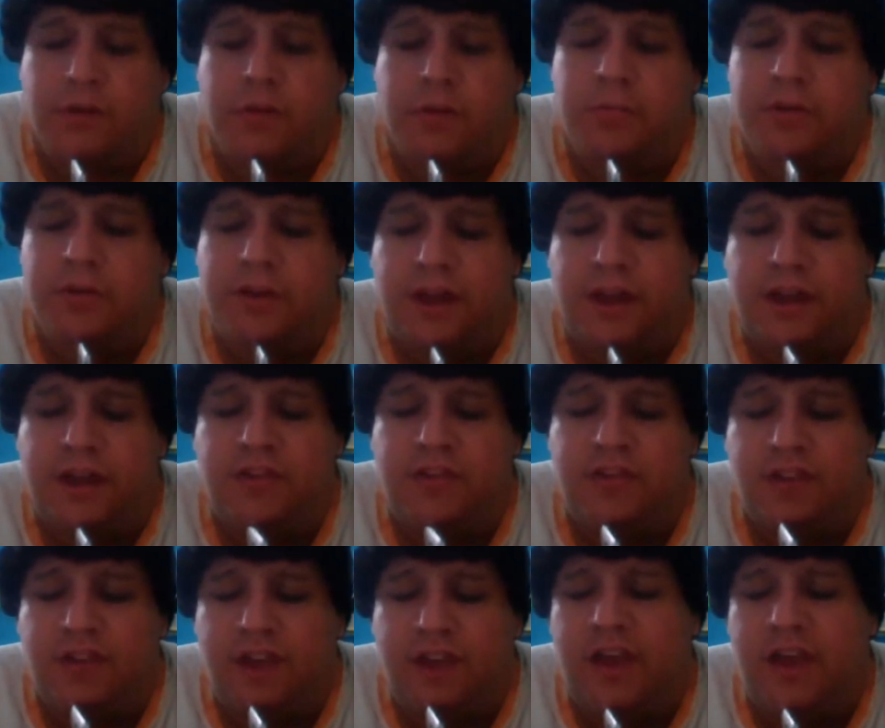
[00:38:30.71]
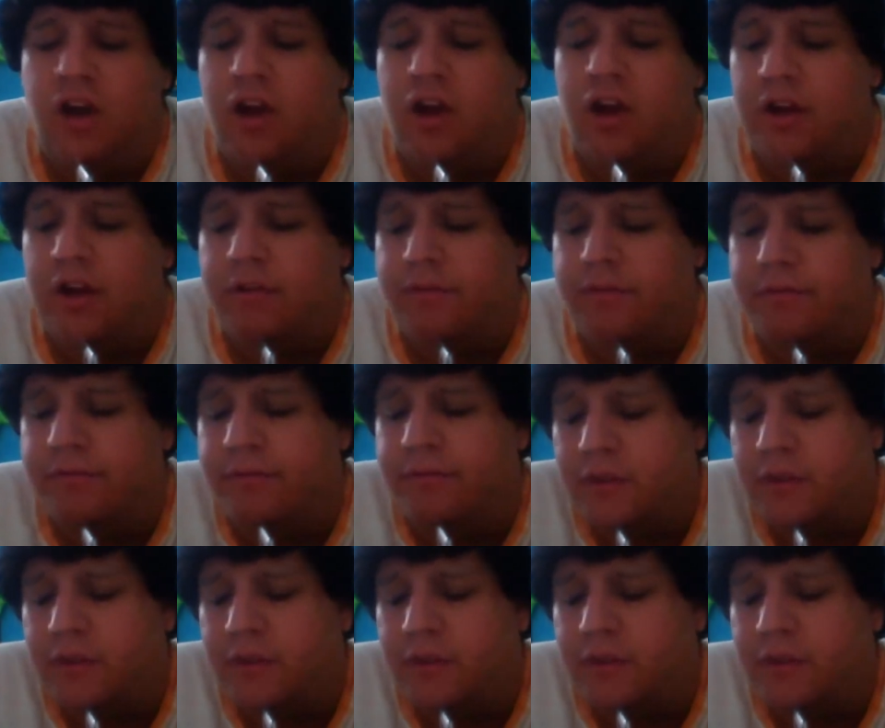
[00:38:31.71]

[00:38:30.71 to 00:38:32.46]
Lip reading: W-H-A-R-F.